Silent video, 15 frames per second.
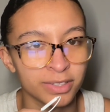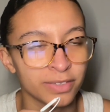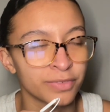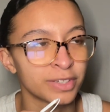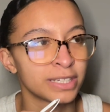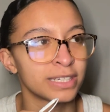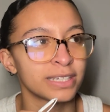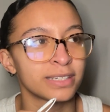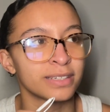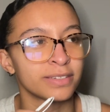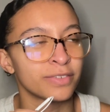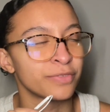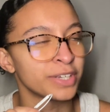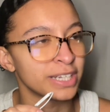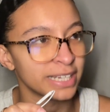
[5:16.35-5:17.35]
the
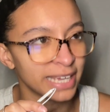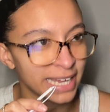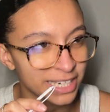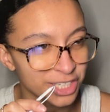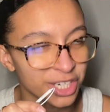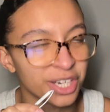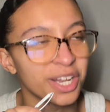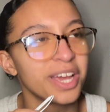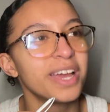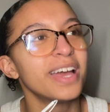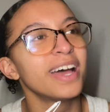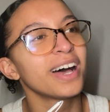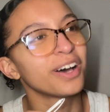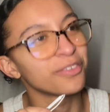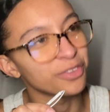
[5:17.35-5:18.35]
vindication
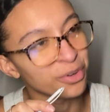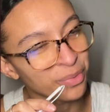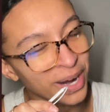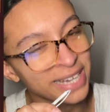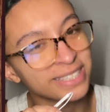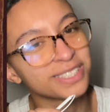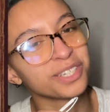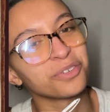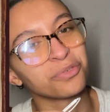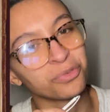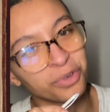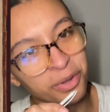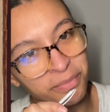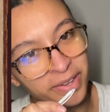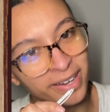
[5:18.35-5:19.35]
of the rights of
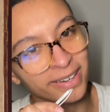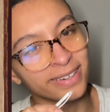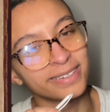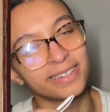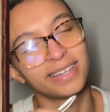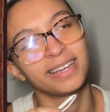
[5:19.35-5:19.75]
women.